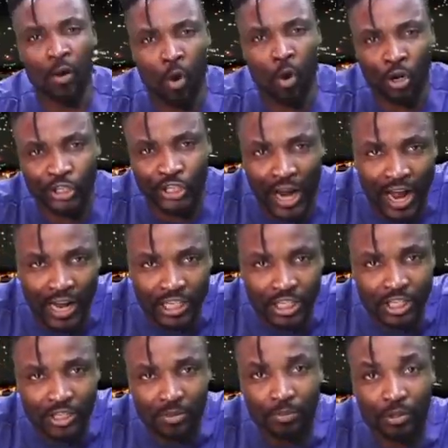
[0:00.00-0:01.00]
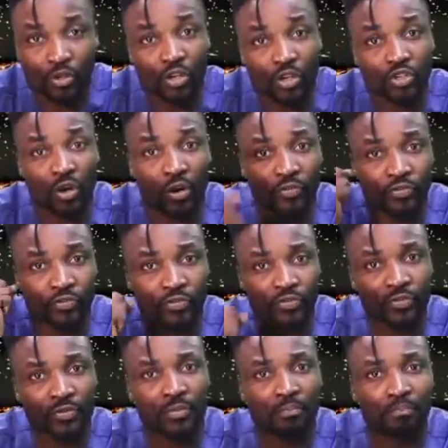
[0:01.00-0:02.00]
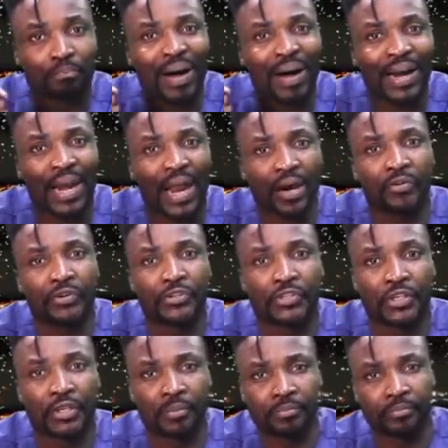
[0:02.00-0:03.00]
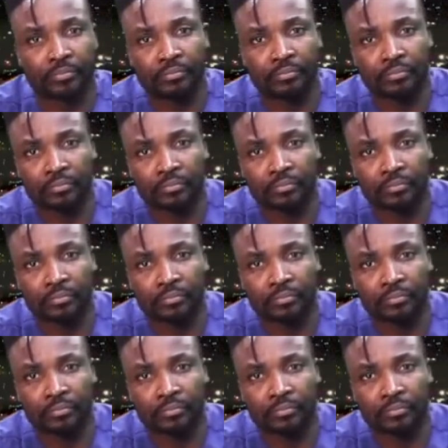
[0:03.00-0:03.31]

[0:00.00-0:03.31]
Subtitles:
now one chance because of Balarism.